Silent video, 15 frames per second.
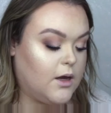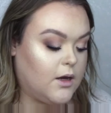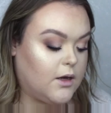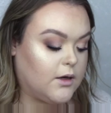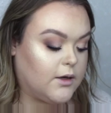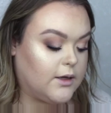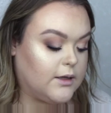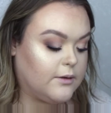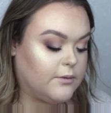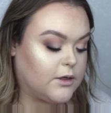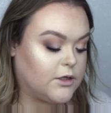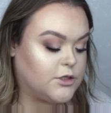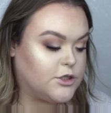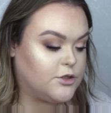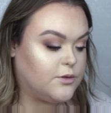Alright, now we're
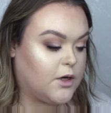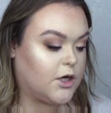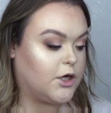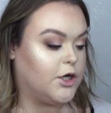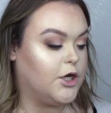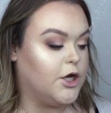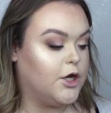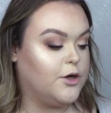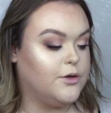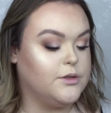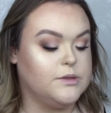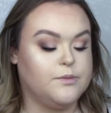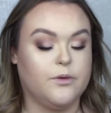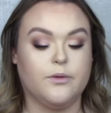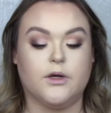going to do our
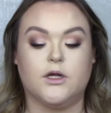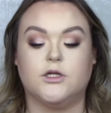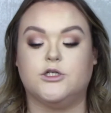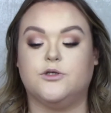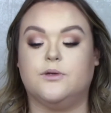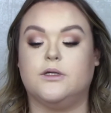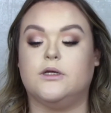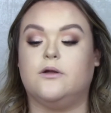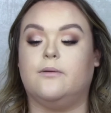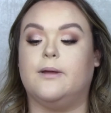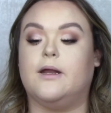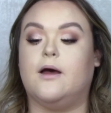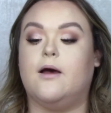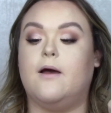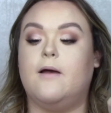nose, but we're going to do a little
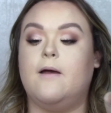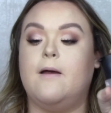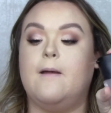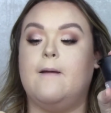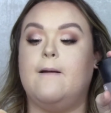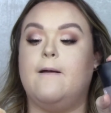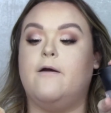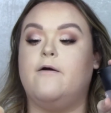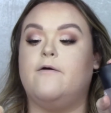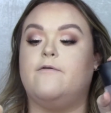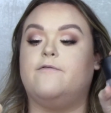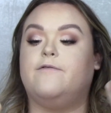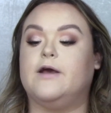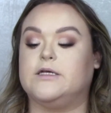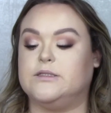bit of
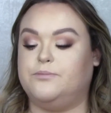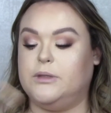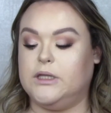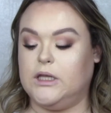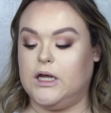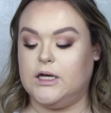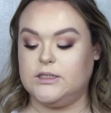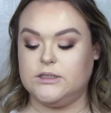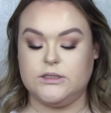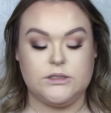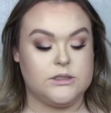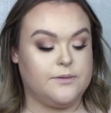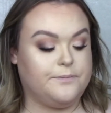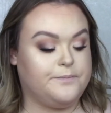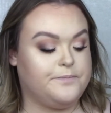Fix
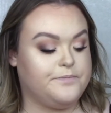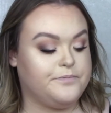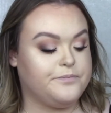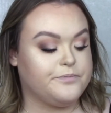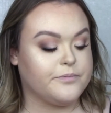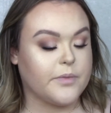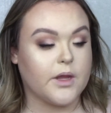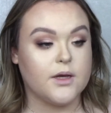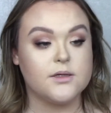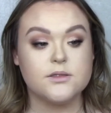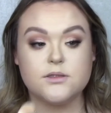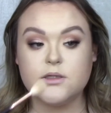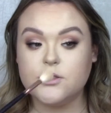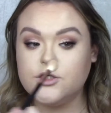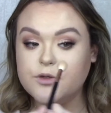Plus
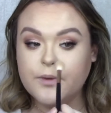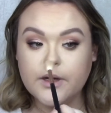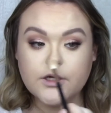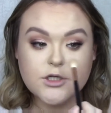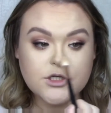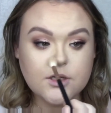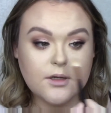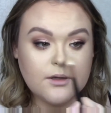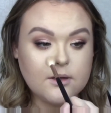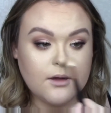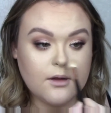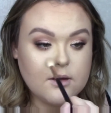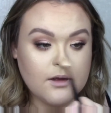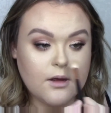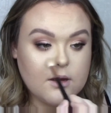situation
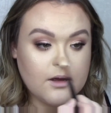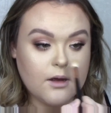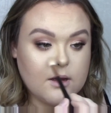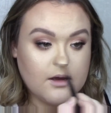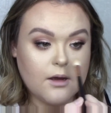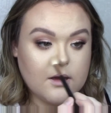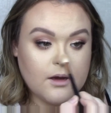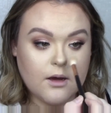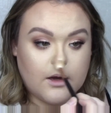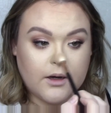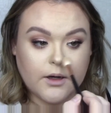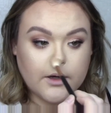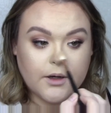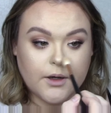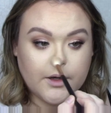on
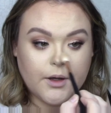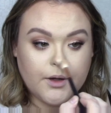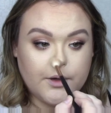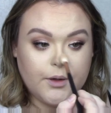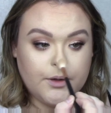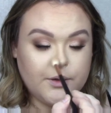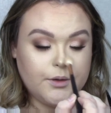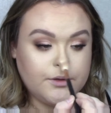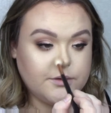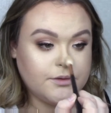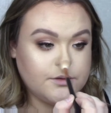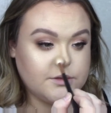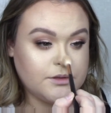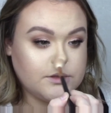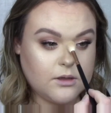our
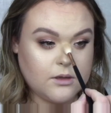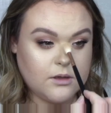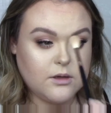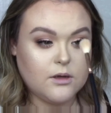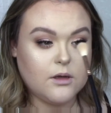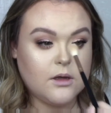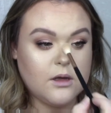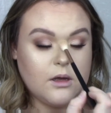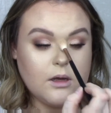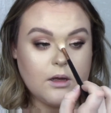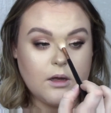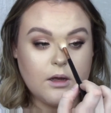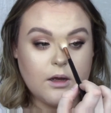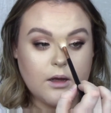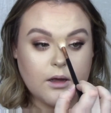nose.
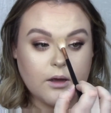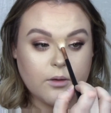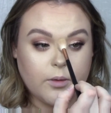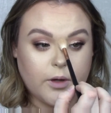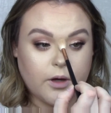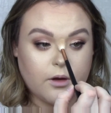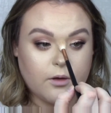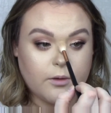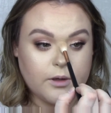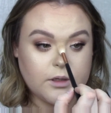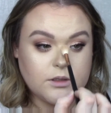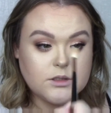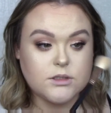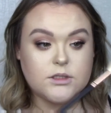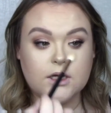And we're
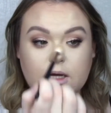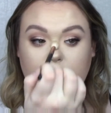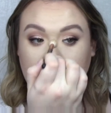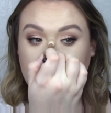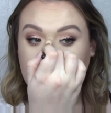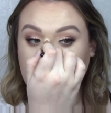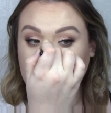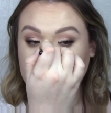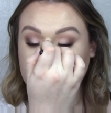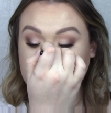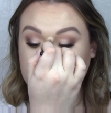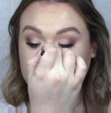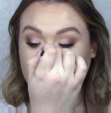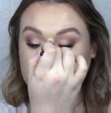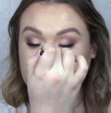going to take it on the
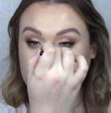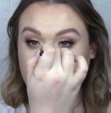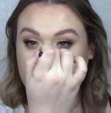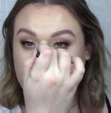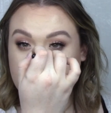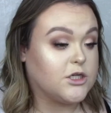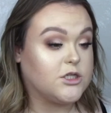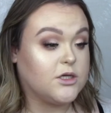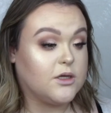swatchy bridge.